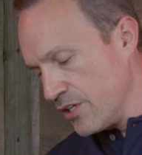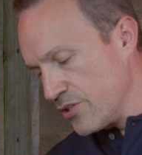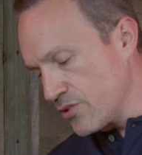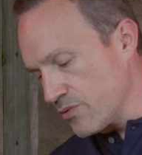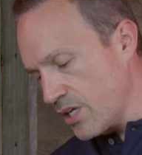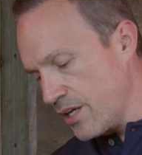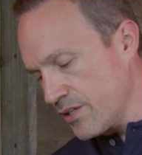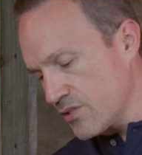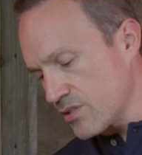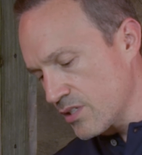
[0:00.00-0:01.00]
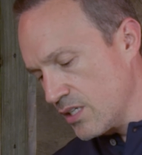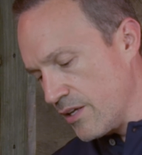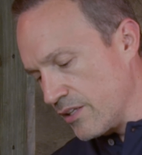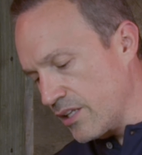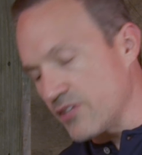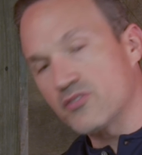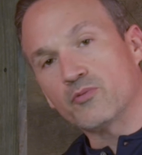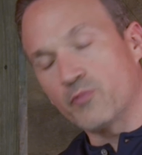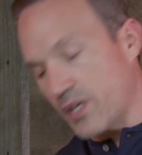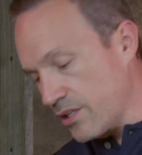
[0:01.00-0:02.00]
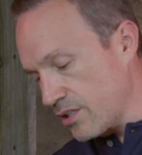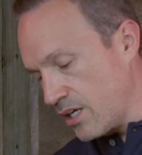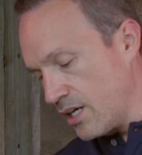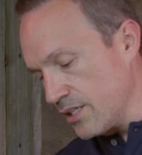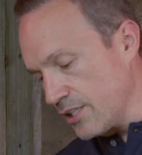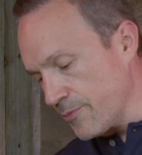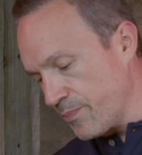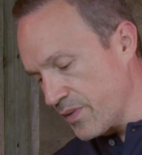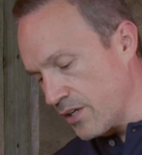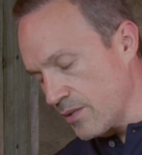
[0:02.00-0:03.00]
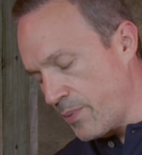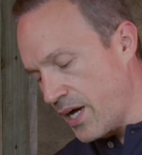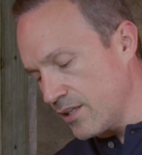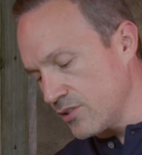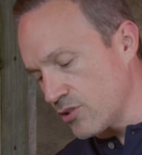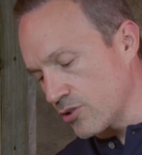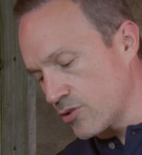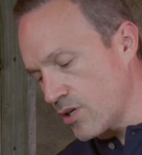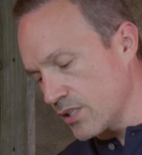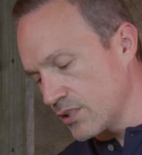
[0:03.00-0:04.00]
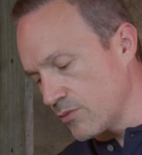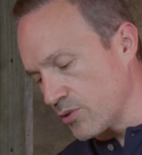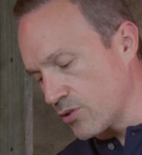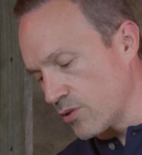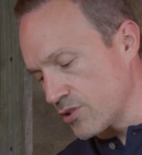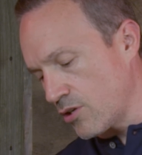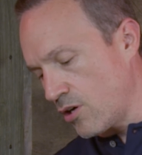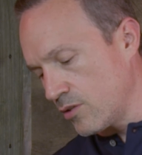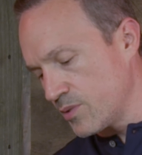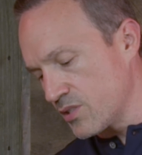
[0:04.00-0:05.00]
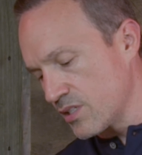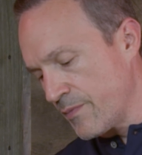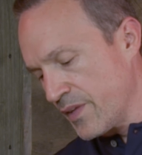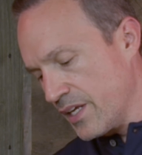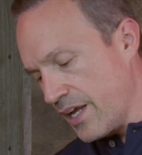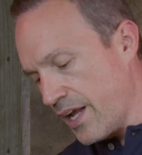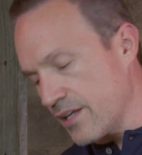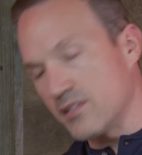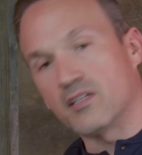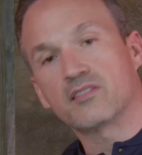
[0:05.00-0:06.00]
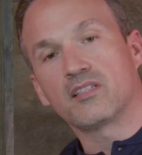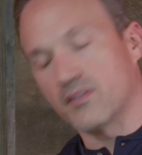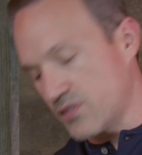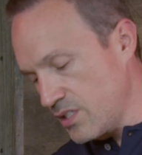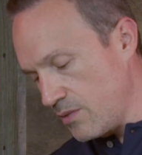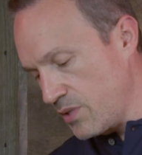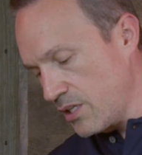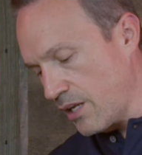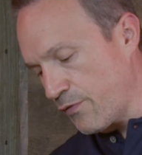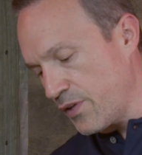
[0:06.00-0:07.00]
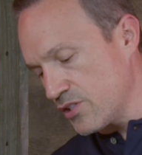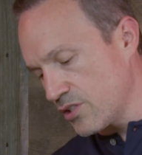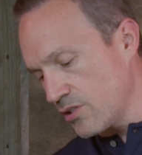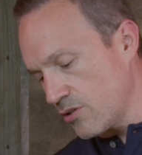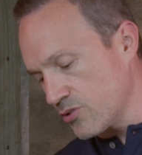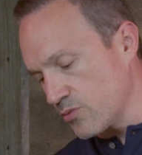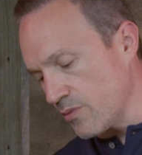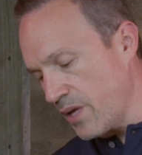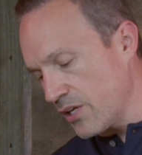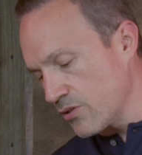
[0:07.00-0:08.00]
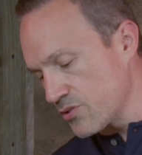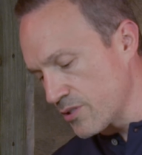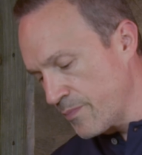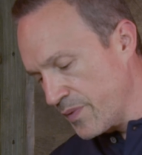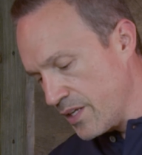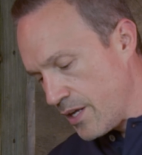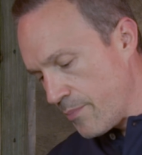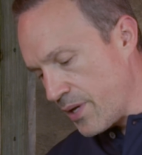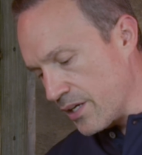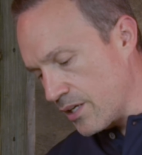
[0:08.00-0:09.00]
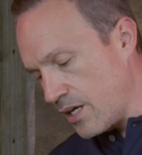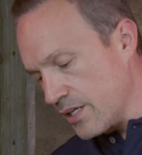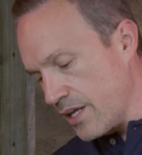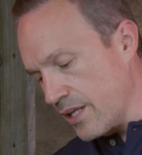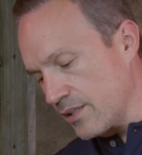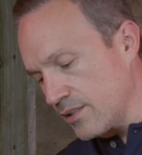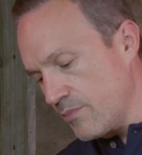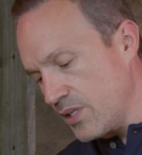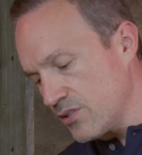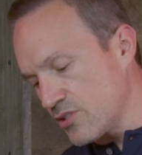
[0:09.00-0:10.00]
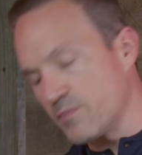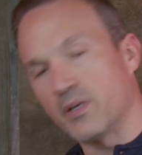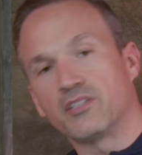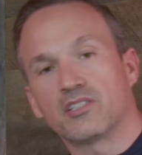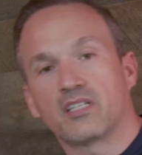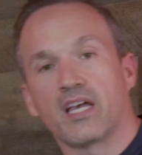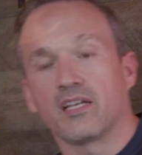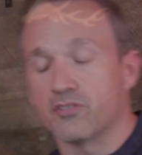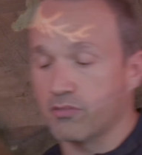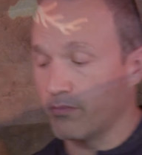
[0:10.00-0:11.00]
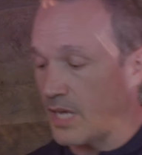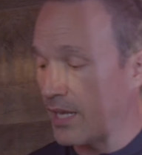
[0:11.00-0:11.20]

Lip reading: sultanas laced with honey. On the palate, dark chocolate with crushed almonds and a dusting of cinnamon, and finishing notes, sweet mangoes, panna cotta, and lemon sponge cake. So I